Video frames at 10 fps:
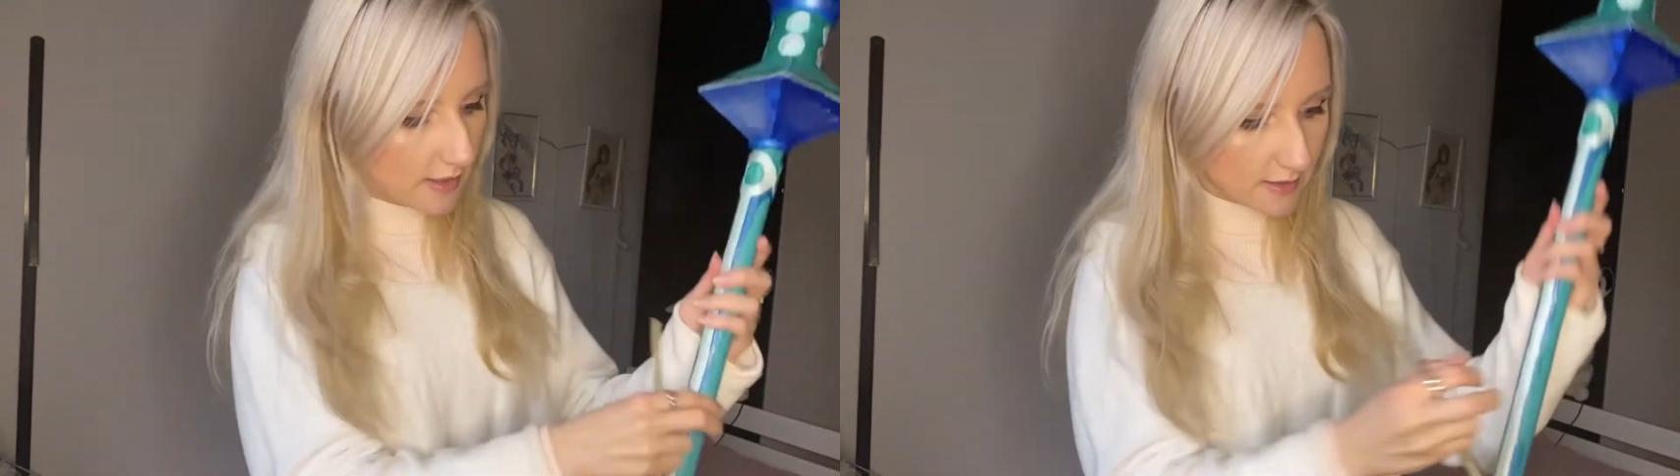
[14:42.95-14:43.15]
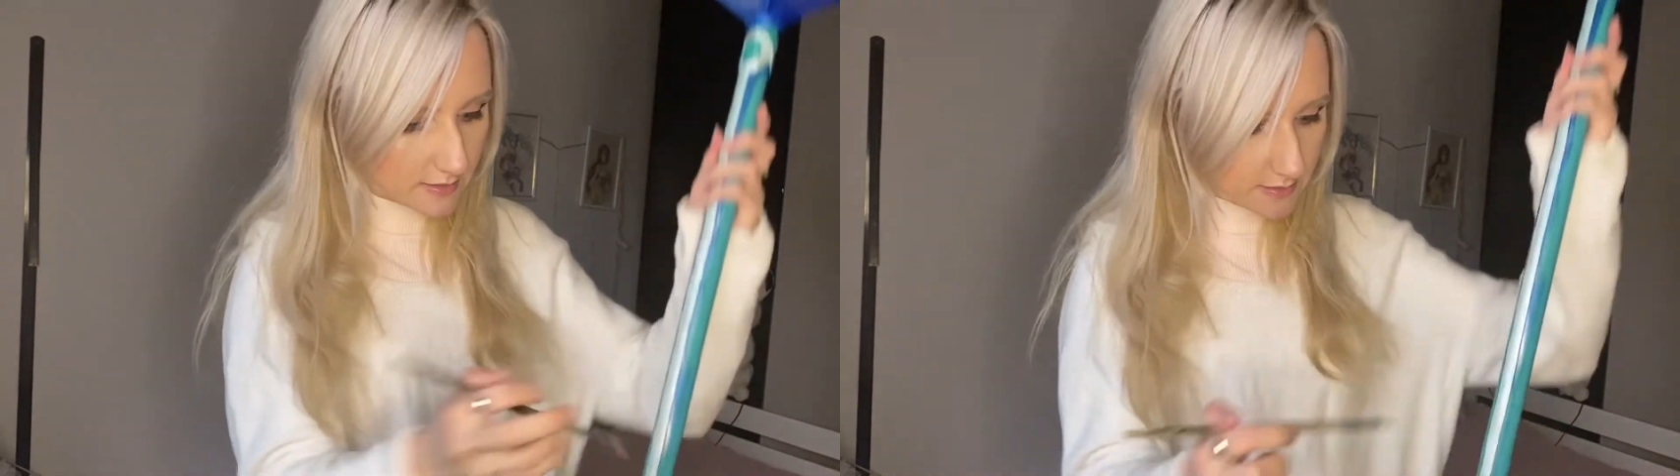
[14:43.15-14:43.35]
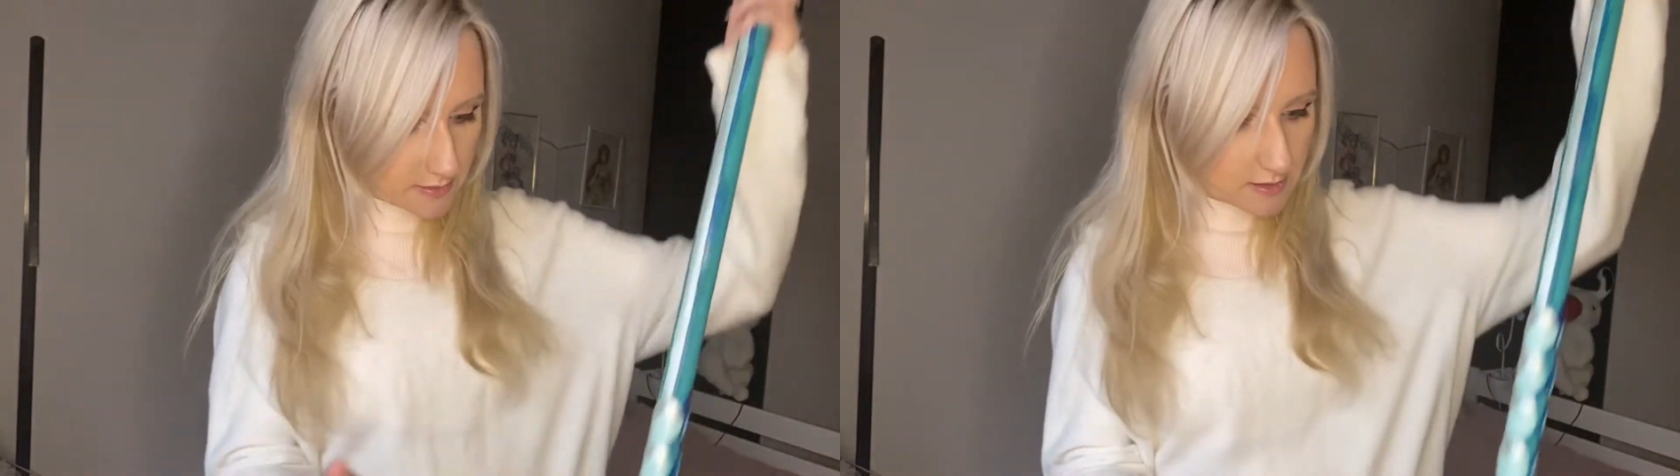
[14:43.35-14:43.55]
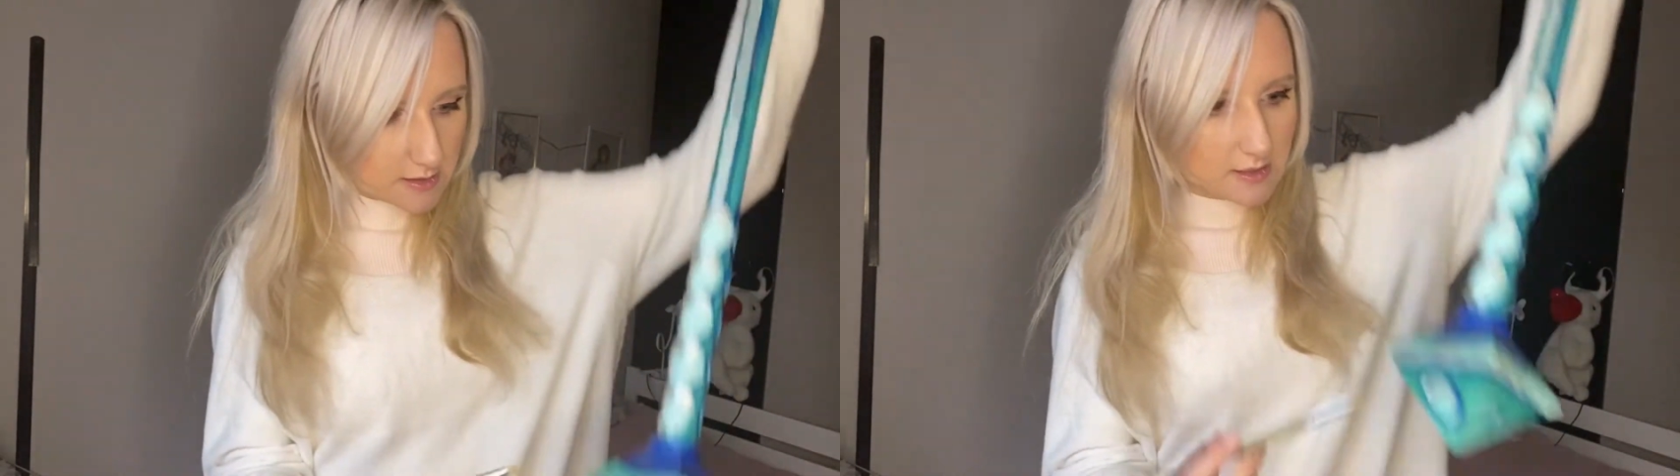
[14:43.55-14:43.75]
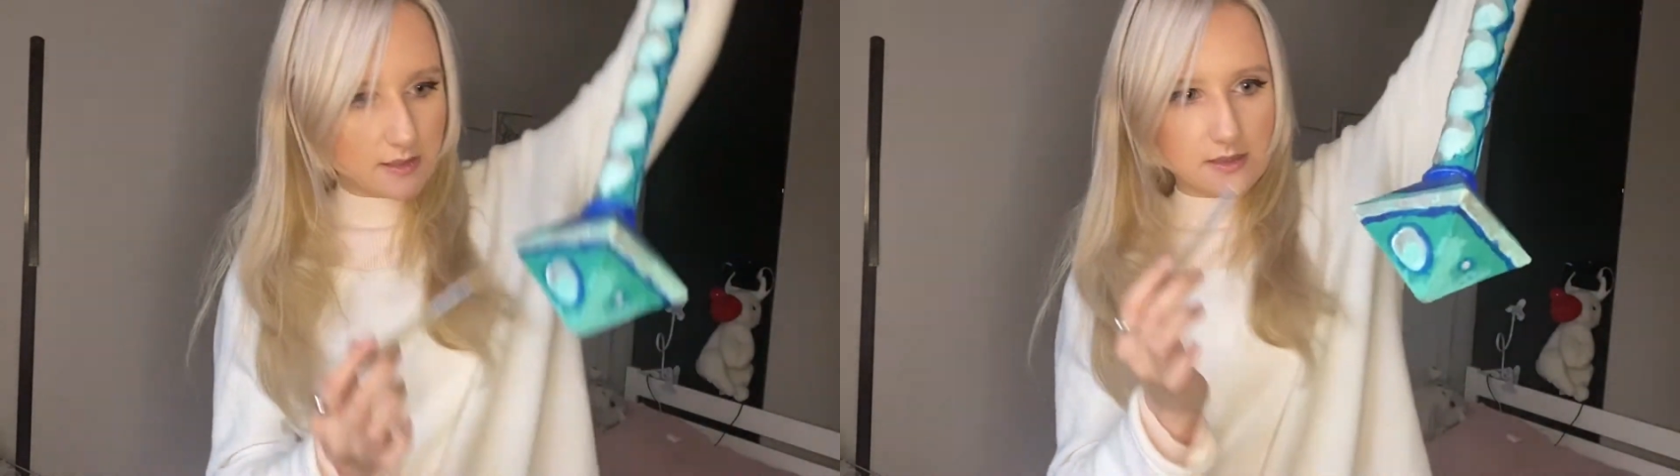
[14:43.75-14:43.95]
and
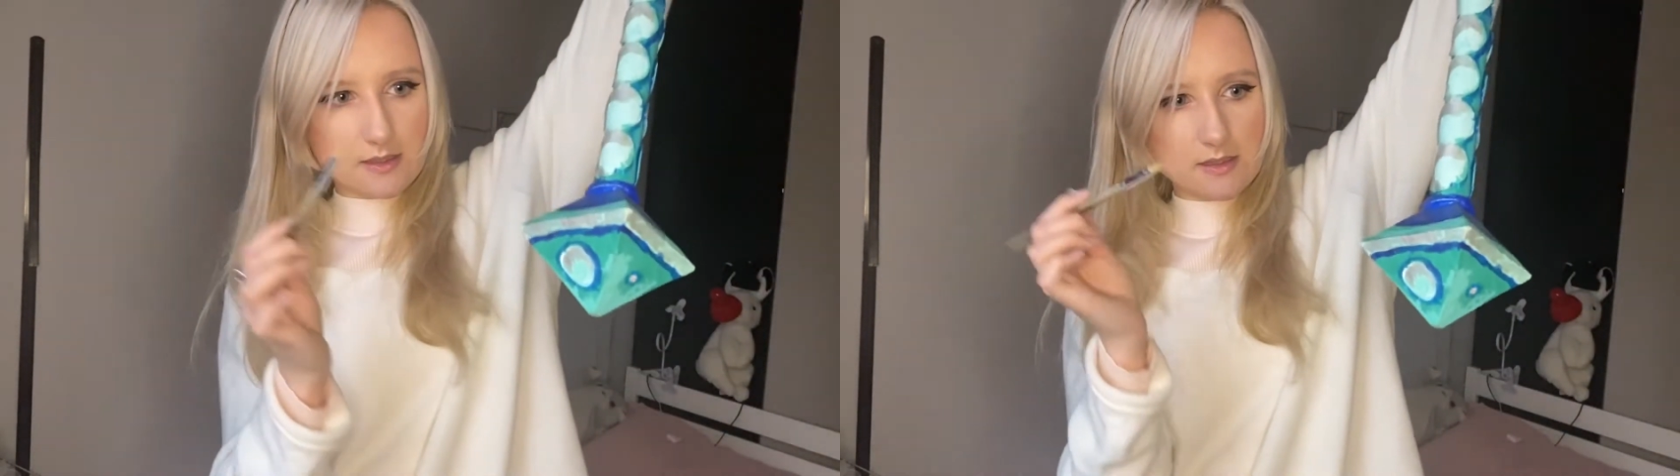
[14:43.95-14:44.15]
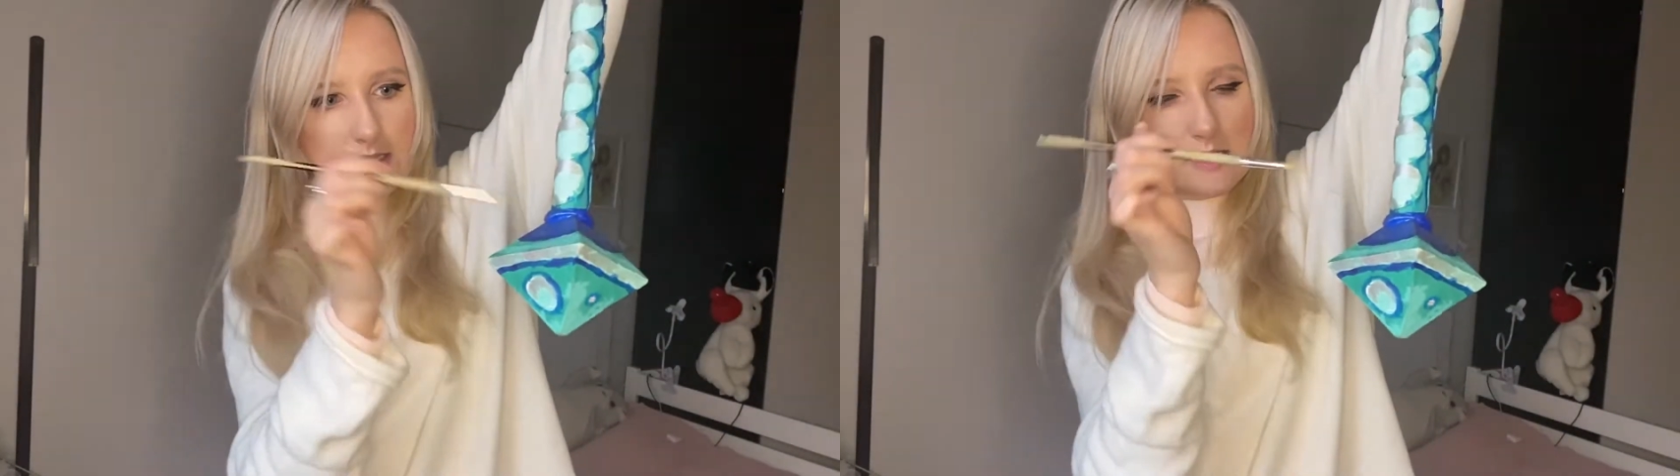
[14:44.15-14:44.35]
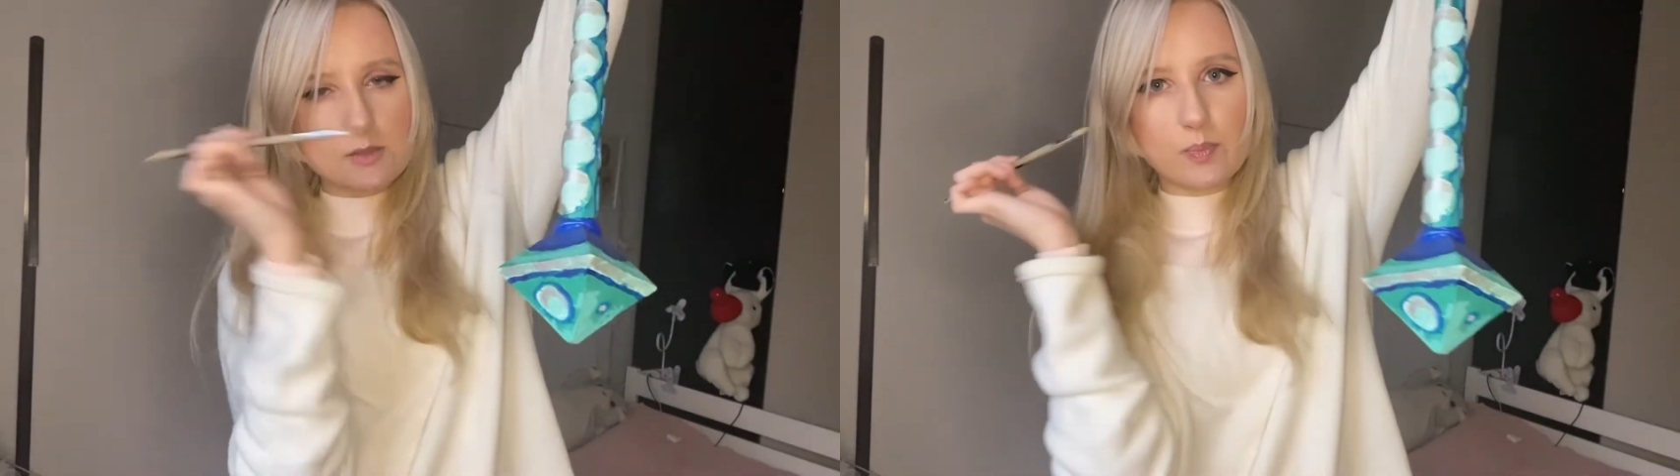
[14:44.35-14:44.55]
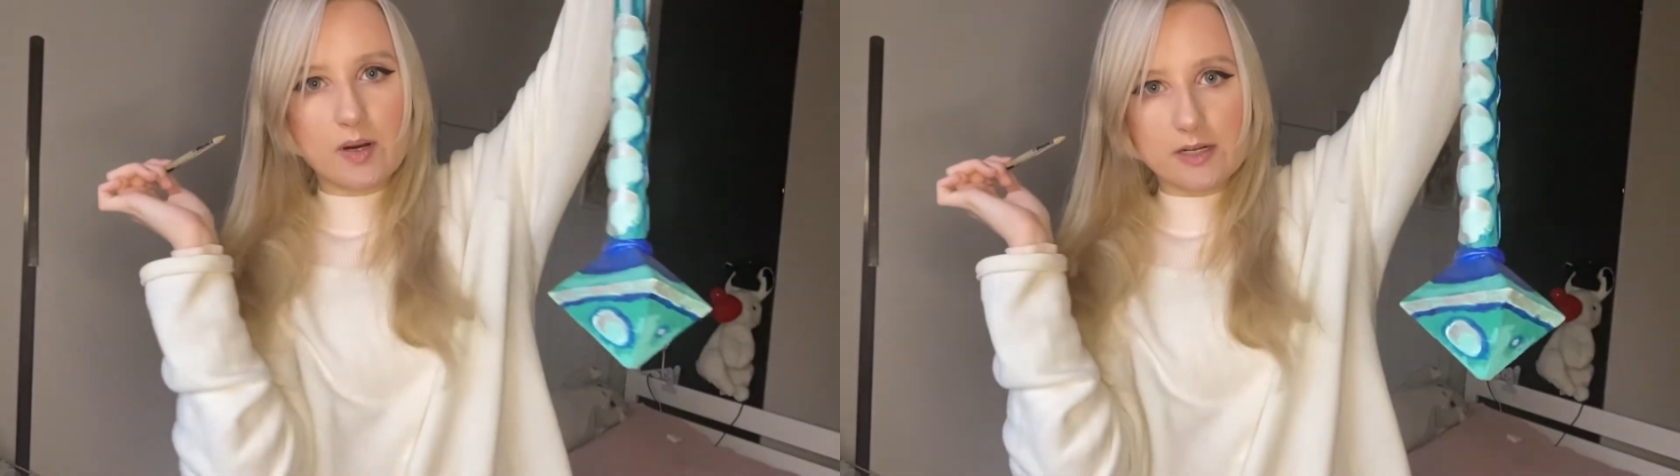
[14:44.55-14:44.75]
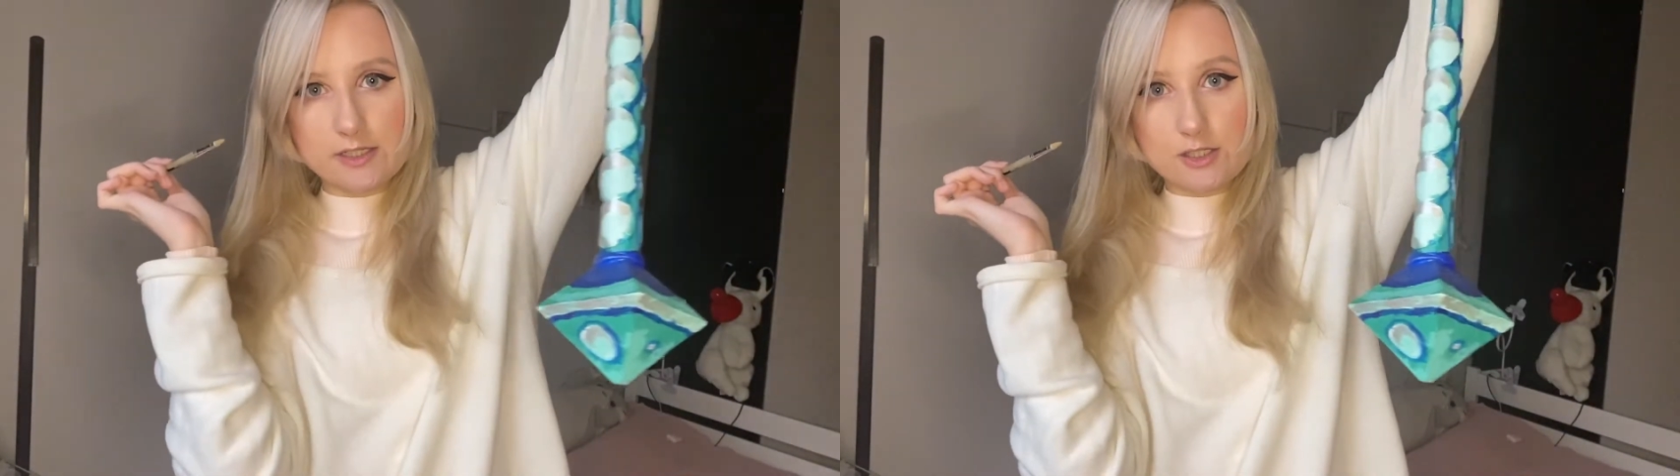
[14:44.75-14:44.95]
in this
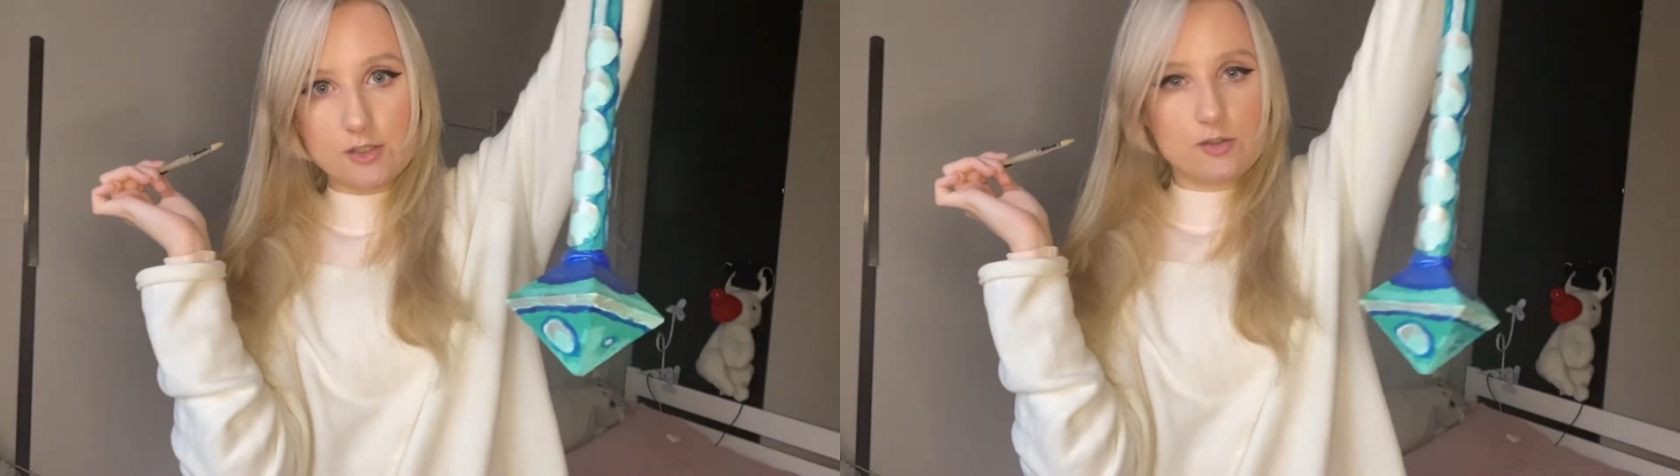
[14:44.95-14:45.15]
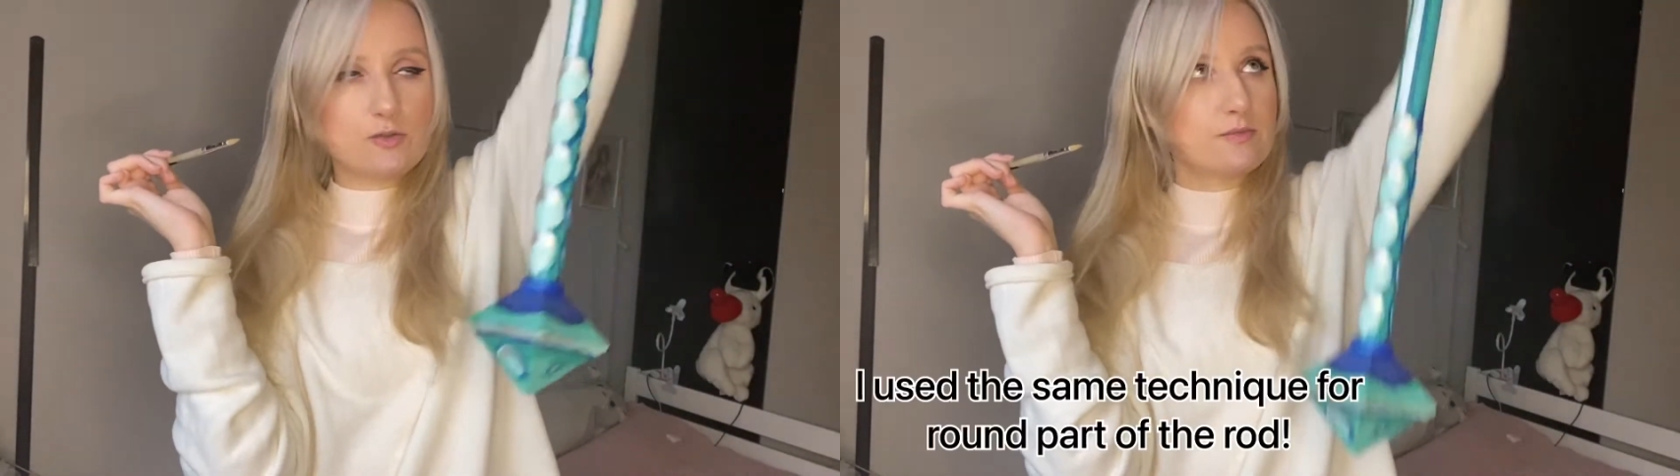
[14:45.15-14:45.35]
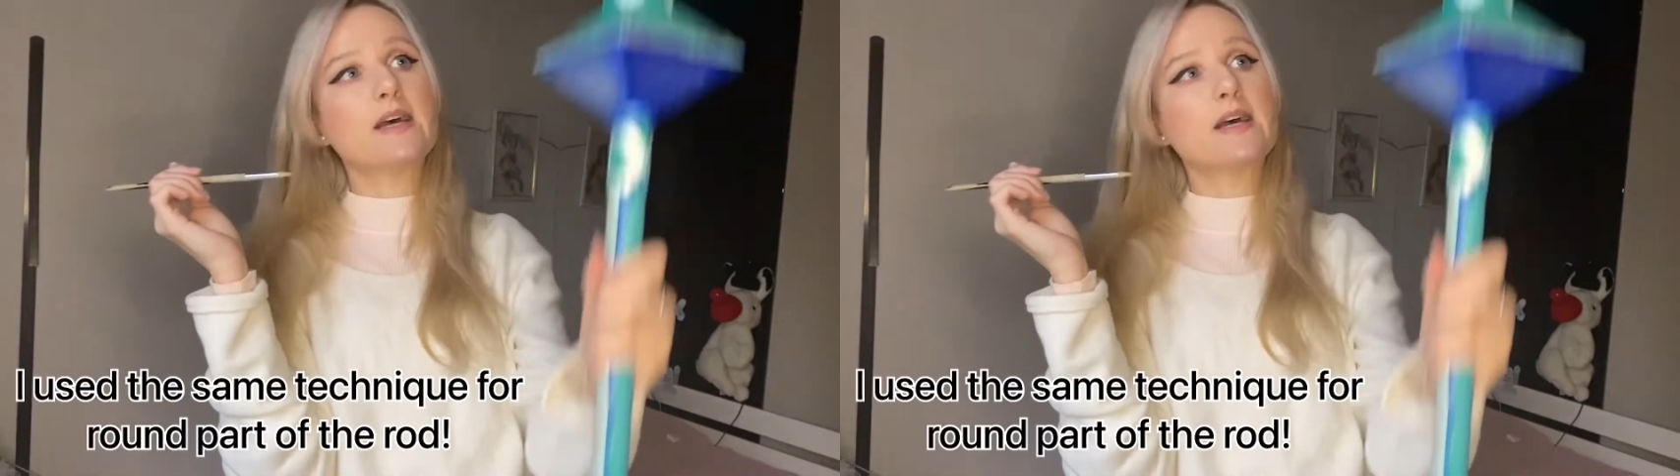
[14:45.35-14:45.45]
part too,